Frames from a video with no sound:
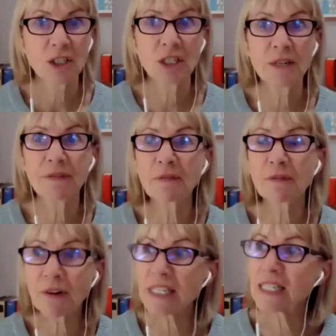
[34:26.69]
She felt
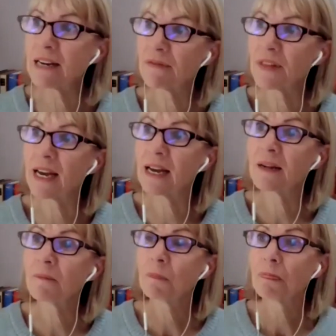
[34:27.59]
very safe there,
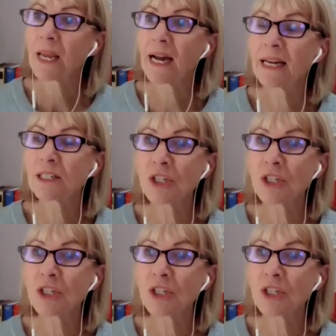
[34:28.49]
and